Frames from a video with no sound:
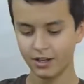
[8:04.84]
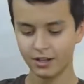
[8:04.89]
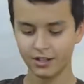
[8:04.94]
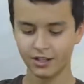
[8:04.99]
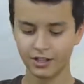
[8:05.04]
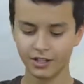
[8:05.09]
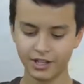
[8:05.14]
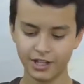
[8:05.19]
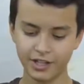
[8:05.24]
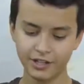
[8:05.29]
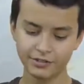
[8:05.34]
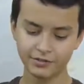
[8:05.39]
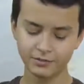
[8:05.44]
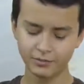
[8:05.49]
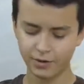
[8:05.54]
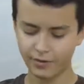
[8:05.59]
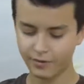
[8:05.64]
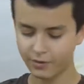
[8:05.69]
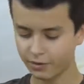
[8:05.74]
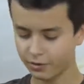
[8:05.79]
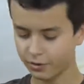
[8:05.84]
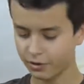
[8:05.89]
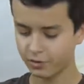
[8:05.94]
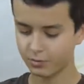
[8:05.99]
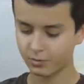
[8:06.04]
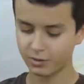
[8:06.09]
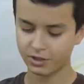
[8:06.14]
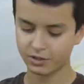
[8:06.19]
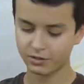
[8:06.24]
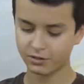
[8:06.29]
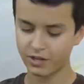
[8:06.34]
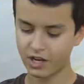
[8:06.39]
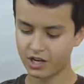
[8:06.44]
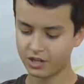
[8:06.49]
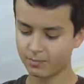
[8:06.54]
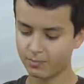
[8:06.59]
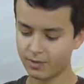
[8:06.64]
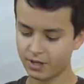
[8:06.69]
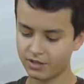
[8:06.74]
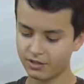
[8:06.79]
The Hungarian Revolution was
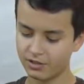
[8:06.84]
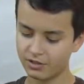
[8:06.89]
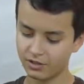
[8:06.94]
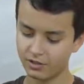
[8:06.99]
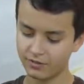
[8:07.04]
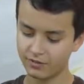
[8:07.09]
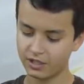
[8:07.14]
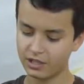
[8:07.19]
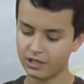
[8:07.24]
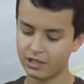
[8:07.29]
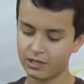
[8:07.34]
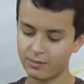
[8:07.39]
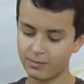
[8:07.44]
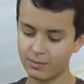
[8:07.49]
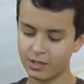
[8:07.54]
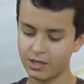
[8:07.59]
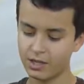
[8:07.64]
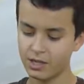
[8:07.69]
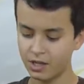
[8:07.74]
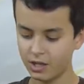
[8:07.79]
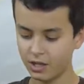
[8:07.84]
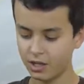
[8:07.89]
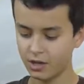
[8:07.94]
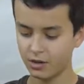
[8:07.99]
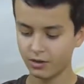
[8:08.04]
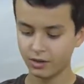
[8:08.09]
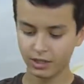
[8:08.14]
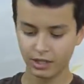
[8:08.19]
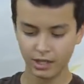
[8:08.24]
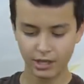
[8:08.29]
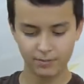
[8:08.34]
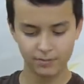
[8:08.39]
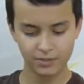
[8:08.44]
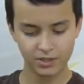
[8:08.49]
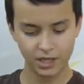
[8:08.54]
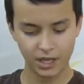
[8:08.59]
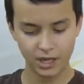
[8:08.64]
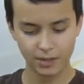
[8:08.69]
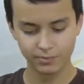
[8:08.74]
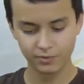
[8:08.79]
crushed by the Soviet army. No one came to
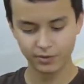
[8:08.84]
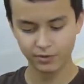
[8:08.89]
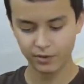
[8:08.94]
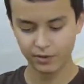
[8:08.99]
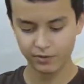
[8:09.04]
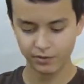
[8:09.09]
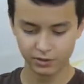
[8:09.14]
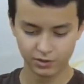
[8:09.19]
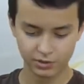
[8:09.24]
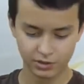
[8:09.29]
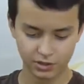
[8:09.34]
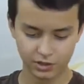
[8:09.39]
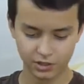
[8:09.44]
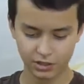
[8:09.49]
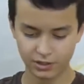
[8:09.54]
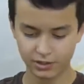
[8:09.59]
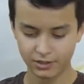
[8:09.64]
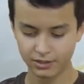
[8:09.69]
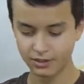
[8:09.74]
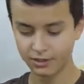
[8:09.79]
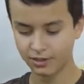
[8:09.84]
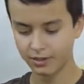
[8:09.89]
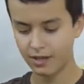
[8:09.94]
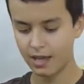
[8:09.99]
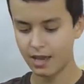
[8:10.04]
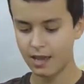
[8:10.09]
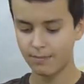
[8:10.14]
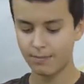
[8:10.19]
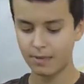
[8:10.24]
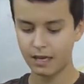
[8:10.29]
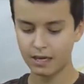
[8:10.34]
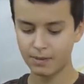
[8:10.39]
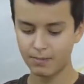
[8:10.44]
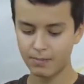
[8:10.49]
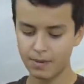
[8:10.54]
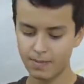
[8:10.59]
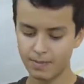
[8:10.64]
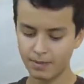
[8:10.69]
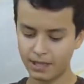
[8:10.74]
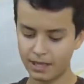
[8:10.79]
help the revolutionists. Many
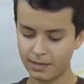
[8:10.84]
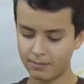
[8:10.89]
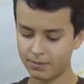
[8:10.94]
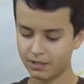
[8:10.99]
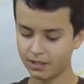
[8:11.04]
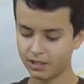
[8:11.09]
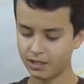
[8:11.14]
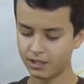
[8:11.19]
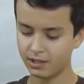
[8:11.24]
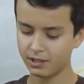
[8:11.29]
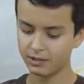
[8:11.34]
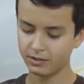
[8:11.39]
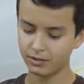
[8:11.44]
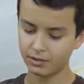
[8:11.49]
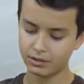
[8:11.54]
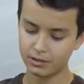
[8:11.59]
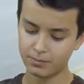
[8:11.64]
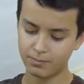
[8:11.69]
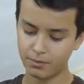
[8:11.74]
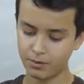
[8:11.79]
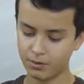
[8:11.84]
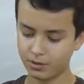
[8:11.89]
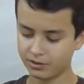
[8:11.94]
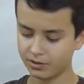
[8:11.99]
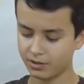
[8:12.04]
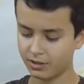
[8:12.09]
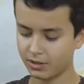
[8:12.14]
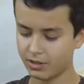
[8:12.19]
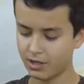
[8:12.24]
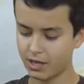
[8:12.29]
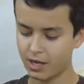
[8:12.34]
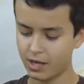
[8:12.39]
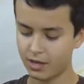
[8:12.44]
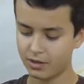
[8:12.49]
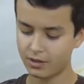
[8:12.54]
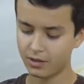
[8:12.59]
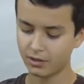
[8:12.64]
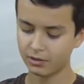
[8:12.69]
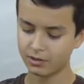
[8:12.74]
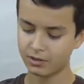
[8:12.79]
people had been killed or deported,
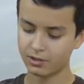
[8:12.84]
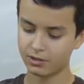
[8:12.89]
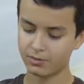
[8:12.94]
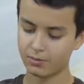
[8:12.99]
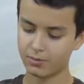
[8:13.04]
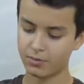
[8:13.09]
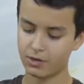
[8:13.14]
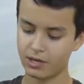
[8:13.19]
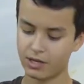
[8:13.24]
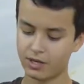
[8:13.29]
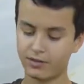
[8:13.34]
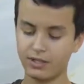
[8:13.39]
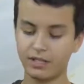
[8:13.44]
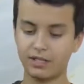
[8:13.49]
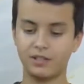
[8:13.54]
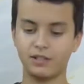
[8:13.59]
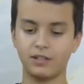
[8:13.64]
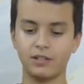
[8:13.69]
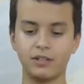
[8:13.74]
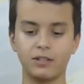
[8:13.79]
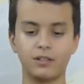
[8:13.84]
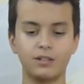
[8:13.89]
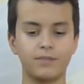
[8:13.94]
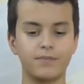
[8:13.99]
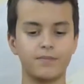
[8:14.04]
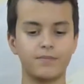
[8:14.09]
thousands more arrested.